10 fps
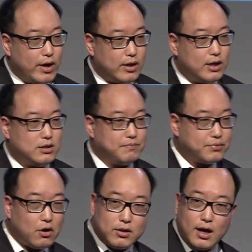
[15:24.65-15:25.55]
Whether it's
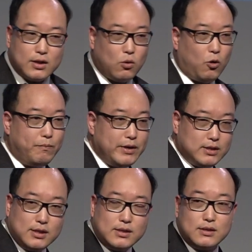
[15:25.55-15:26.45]
a product or
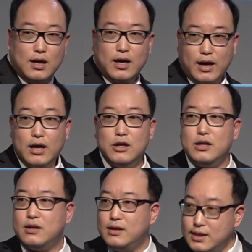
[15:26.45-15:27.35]
business, okay,
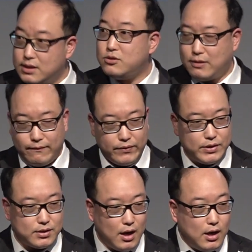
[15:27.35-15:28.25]
you need to listen to them
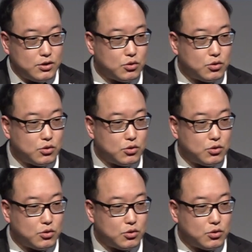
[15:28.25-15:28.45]
first.